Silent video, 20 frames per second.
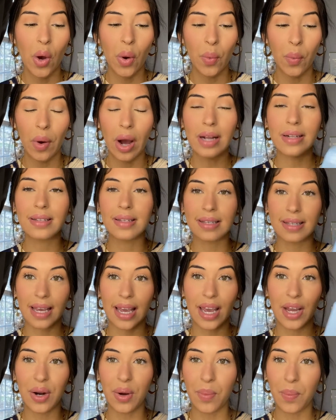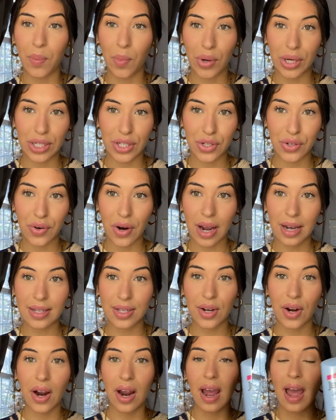Wet Skin
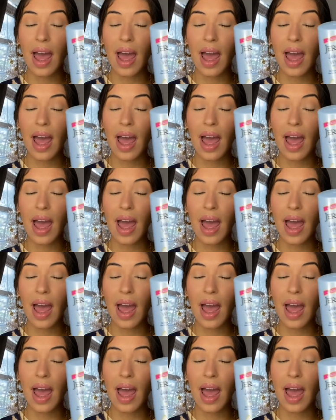Moisturizer,